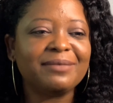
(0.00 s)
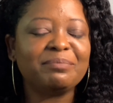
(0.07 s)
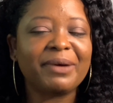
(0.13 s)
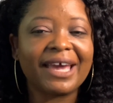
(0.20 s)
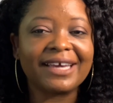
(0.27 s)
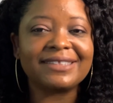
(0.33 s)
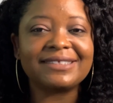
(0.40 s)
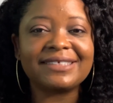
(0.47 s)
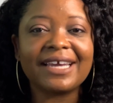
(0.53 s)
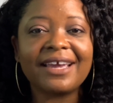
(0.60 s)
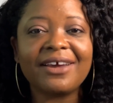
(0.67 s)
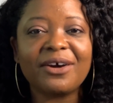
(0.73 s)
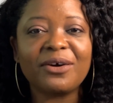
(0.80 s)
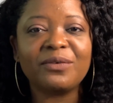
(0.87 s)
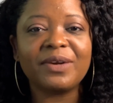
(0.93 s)
back
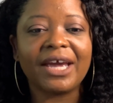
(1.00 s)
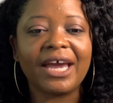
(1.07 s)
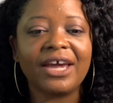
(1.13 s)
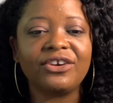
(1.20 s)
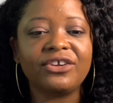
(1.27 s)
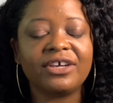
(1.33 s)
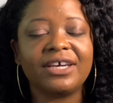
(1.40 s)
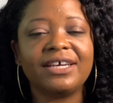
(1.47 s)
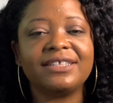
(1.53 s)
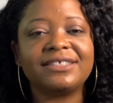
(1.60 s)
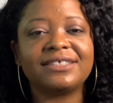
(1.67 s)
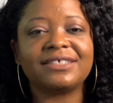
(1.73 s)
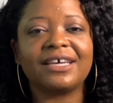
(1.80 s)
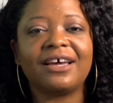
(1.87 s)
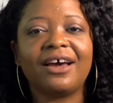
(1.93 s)
down, and
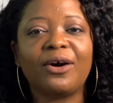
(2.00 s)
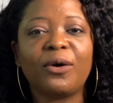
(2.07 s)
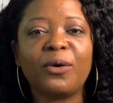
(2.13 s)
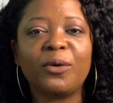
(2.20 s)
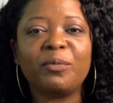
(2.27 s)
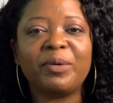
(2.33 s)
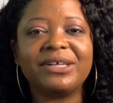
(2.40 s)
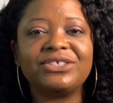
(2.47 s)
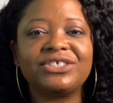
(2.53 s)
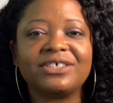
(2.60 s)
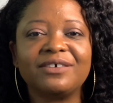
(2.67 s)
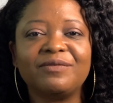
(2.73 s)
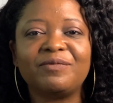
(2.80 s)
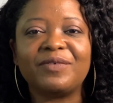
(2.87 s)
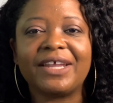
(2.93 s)
it's a whole bunch
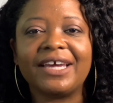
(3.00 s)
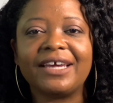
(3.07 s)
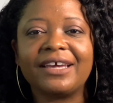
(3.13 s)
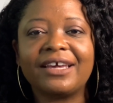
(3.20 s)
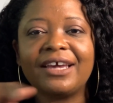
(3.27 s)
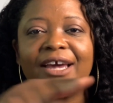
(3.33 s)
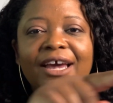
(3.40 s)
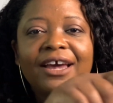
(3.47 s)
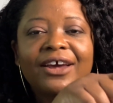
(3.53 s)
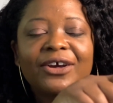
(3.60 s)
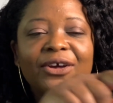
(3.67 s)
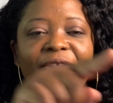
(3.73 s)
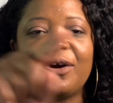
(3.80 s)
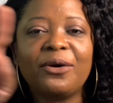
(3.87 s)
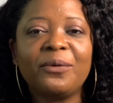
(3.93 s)
of like
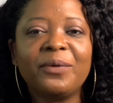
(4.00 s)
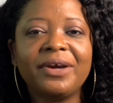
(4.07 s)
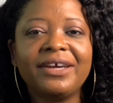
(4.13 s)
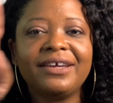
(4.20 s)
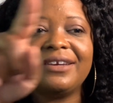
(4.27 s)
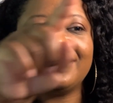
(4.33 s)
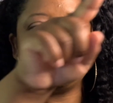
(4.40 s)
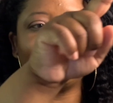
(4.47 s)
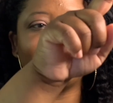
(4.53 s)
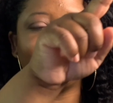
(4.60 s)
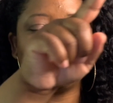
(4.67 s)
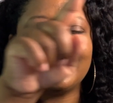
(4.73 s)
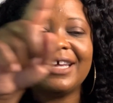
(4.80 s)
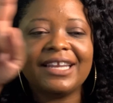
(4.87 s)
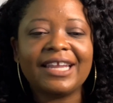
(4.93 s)
going
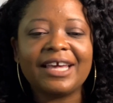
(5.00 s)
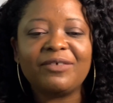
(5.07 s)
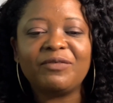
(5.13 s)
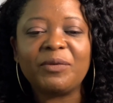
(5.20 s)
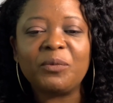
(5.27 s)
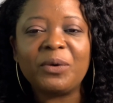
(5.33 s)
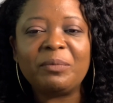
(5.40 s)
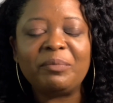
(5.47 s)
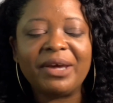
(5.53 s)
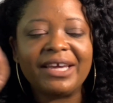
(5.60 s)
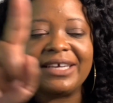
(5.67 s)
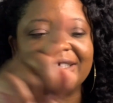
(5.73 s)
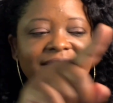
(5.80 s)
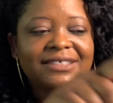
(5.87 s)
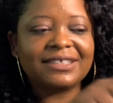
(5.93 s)
like from one
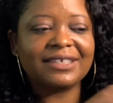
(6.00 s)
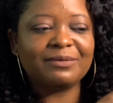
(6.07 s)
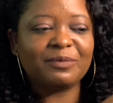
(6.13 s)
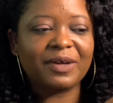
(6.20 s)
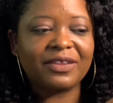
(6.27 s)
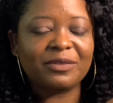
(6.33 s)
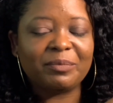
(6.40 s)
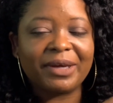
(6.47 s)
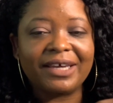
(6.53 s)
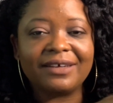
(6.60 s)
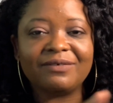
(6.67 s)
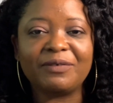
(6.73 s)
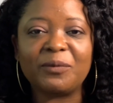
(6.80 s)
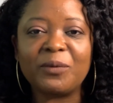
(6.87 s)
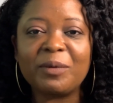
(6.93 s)
bank to the other bank,
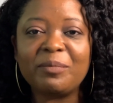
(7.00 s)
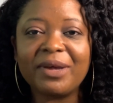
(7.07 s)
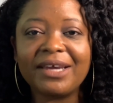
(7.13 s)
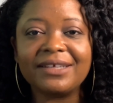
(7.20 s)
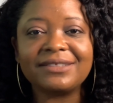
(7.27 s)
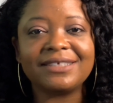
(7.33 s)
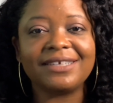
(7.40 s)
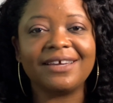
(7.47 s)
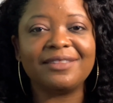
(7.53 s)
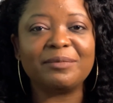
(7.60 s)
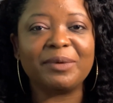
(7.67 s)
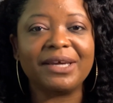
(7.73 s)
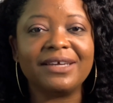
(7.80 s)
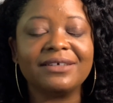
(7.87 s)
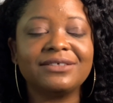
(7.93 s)
from one bank to the other
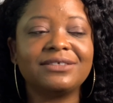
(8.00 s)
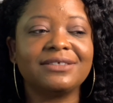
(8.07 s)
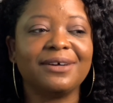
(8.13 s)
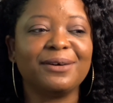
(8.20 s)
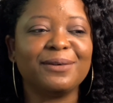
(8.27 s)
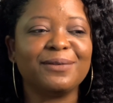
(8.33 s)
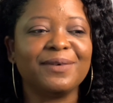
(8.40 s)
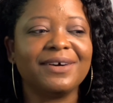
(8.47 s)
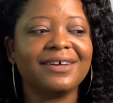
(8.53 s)
bank. So